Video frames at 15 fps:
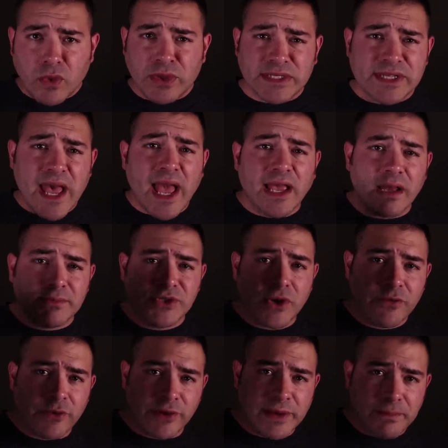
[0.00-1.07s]
Well, this guy comes
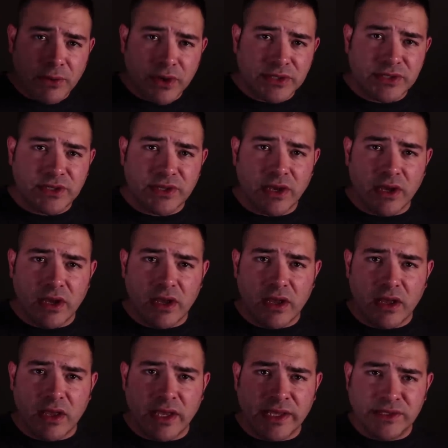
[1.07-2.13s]
over and he puts
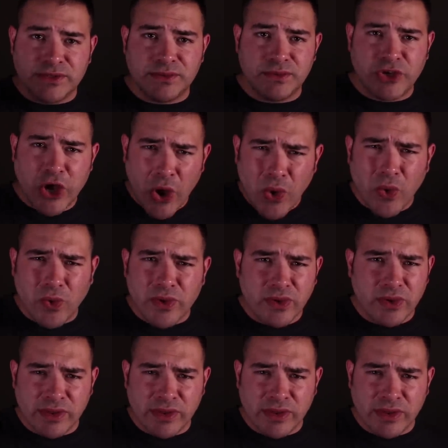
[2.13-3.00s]
his Coke,